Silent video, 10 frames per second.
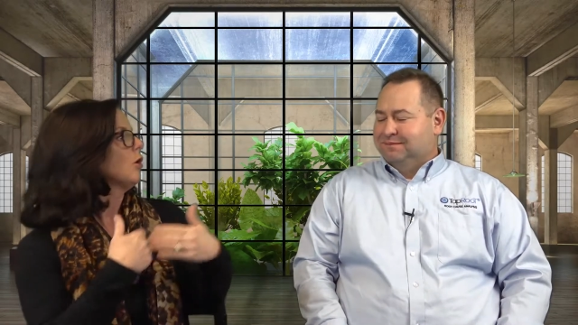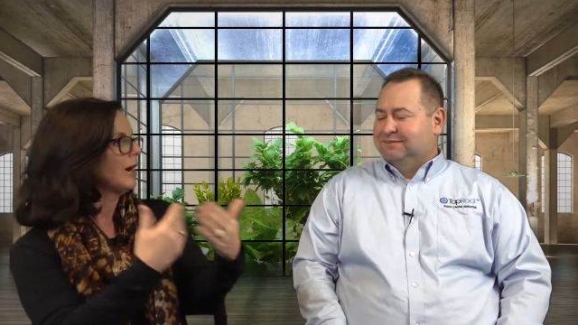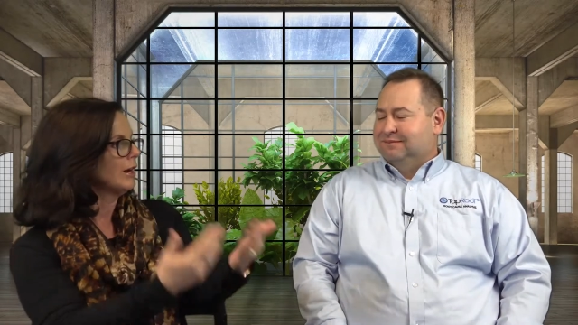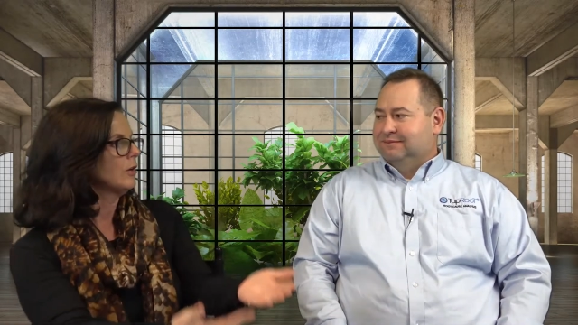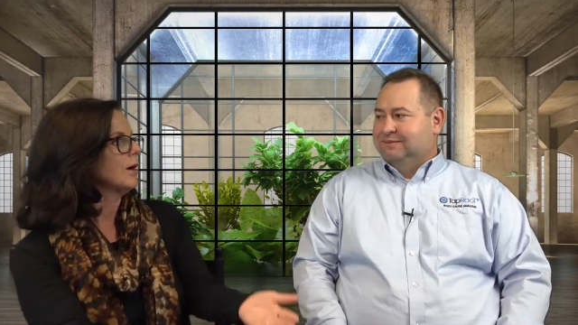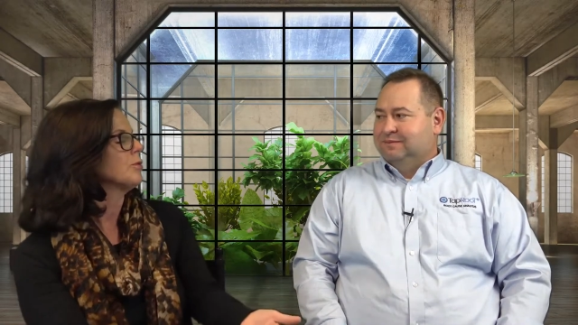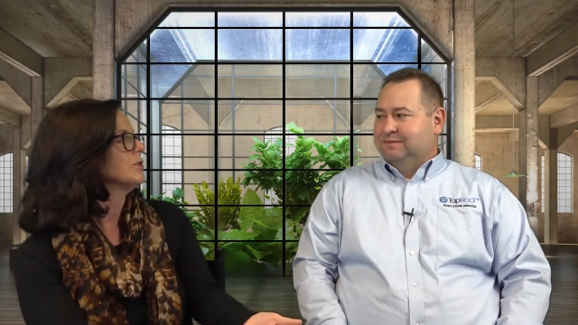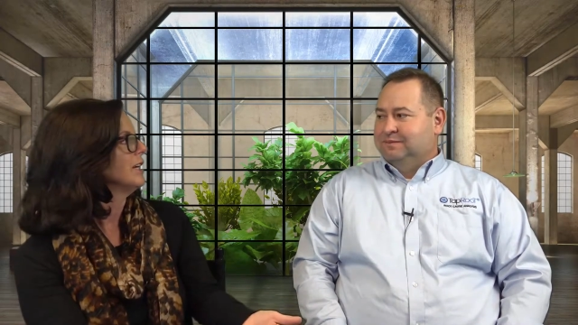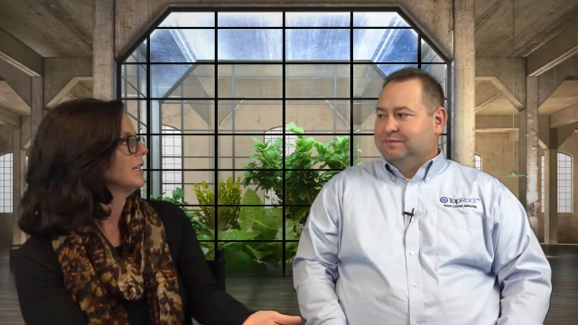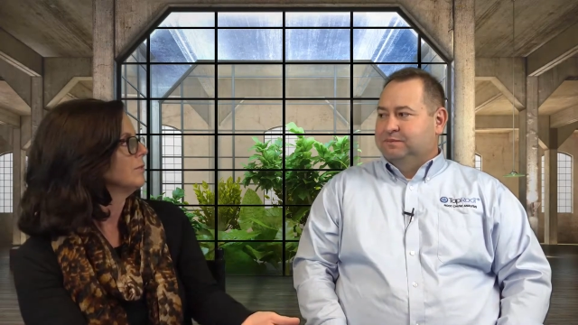Speaker 1: Or how do I
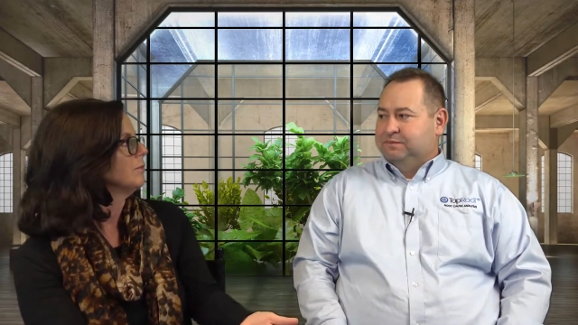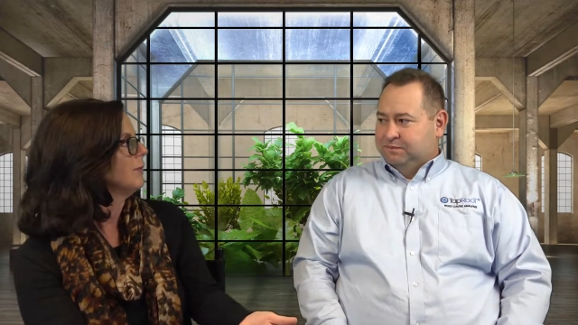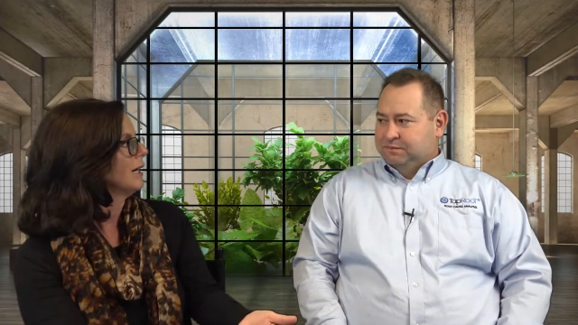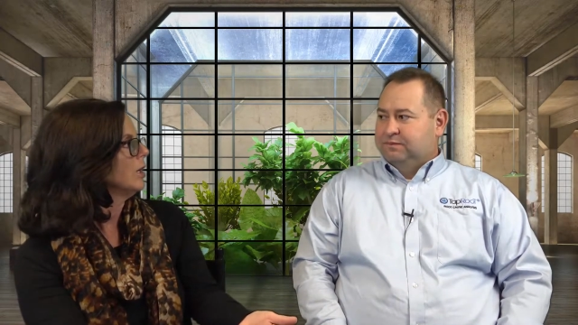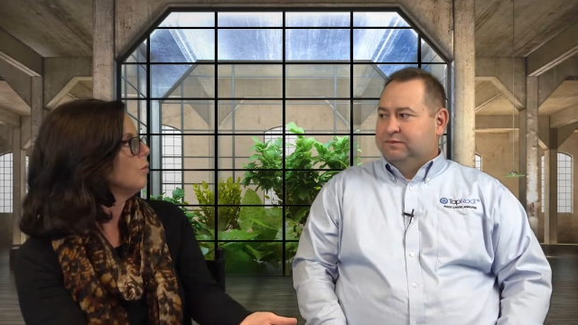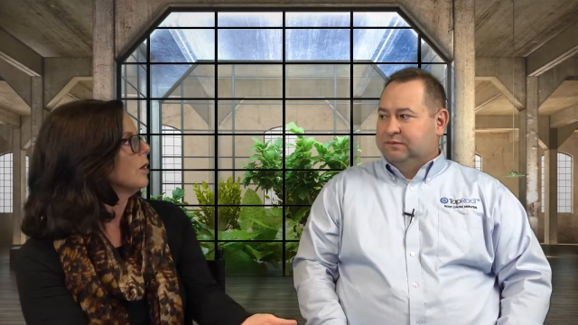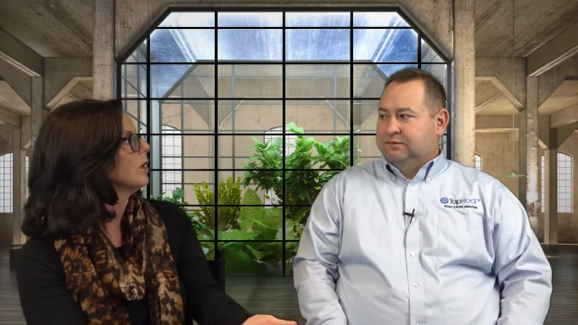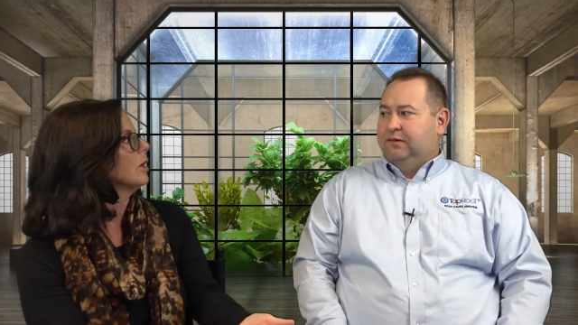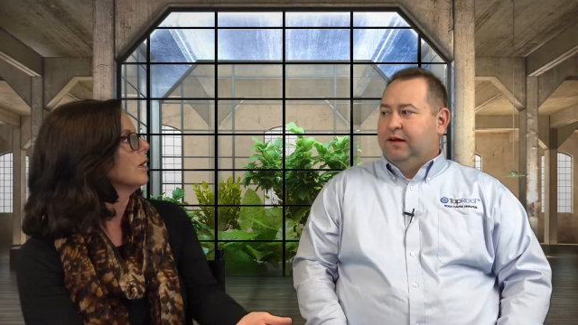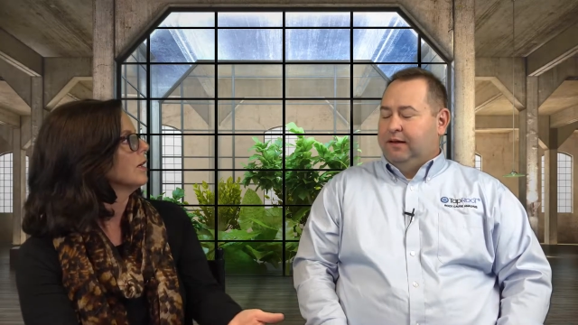protect my
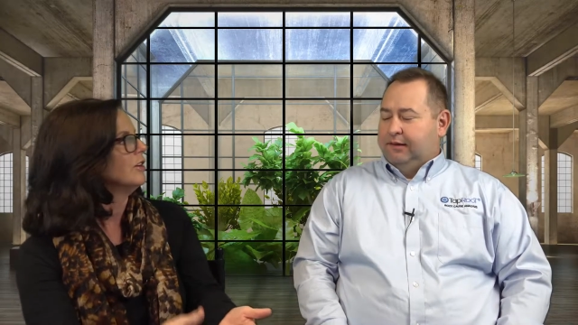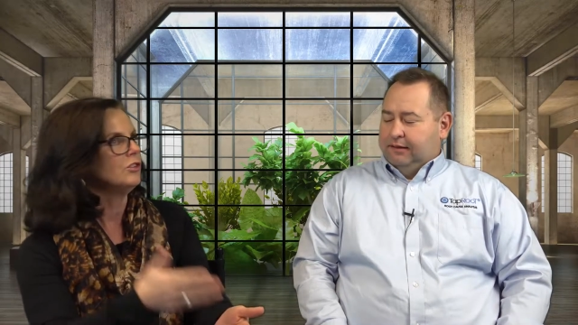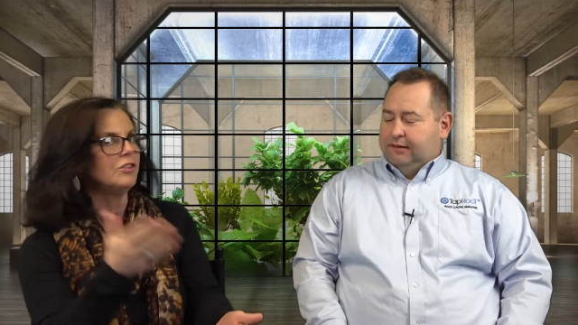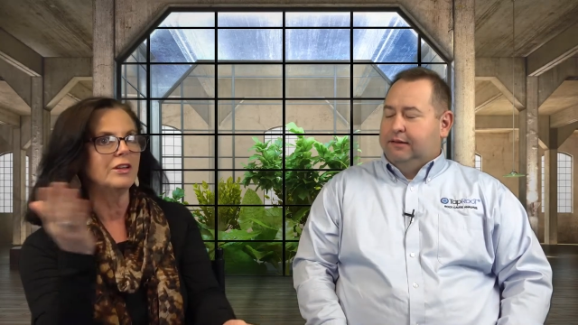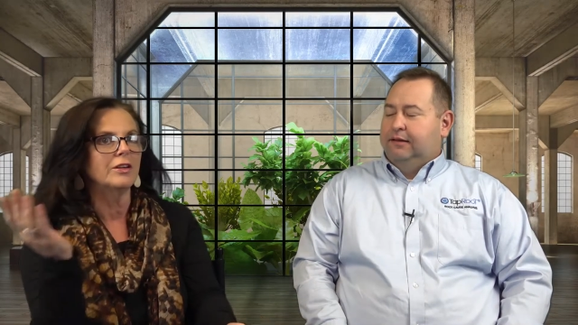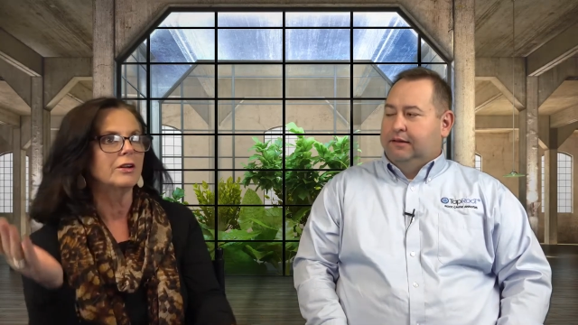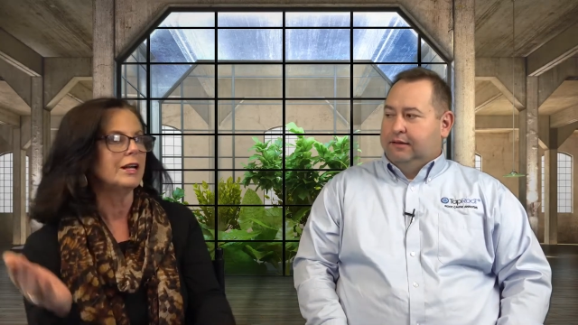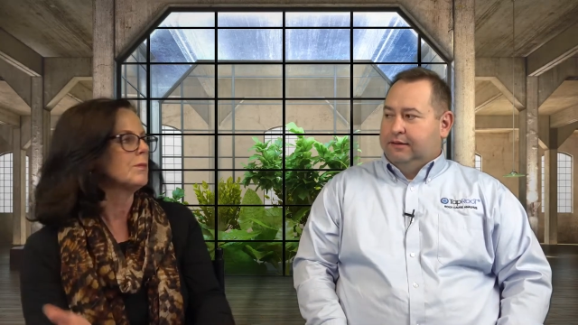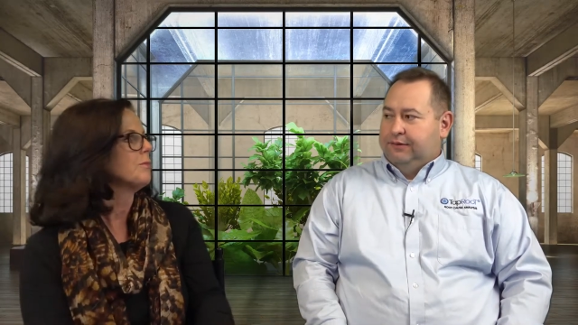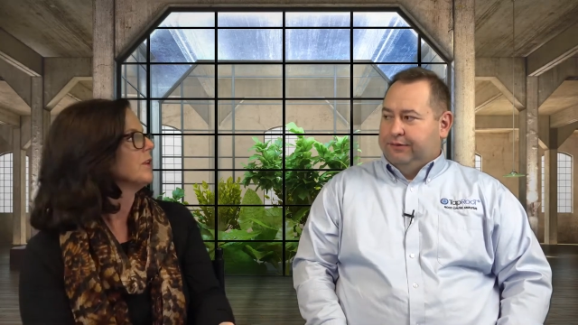coworker? Because you see their
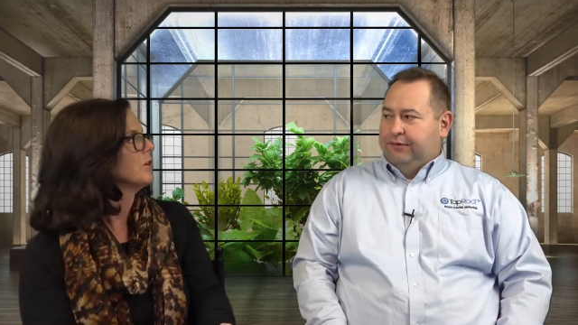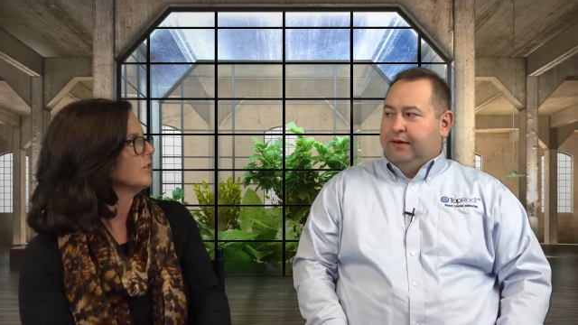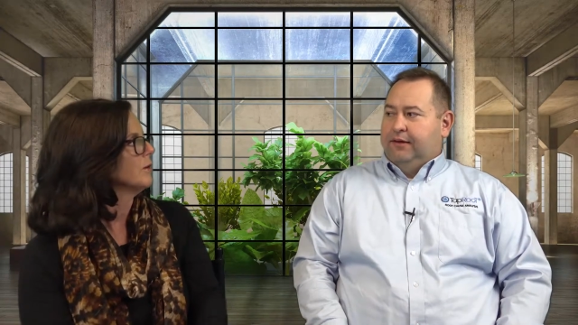name up there or